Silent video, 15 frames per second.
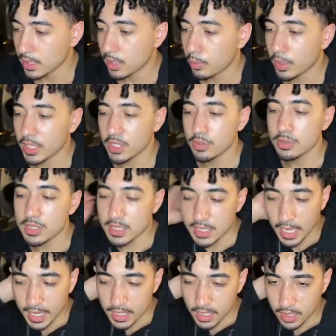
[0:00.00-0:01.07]
What I use is
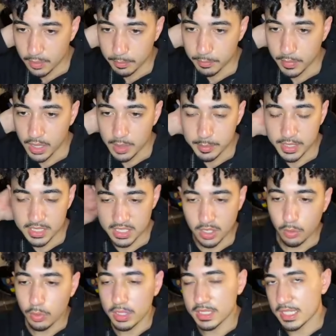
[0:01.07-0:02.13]
because I
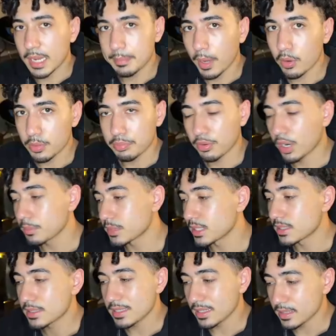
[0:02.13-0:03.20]
don't want to type out a prompt,
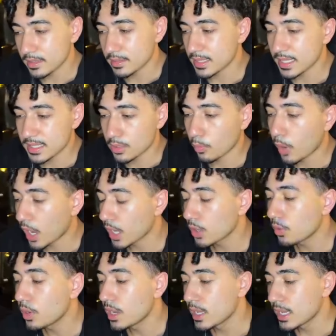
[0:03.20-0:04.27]
it takes a
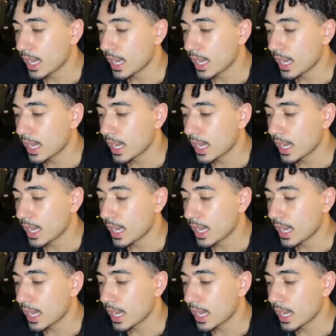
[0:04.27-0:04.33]
while.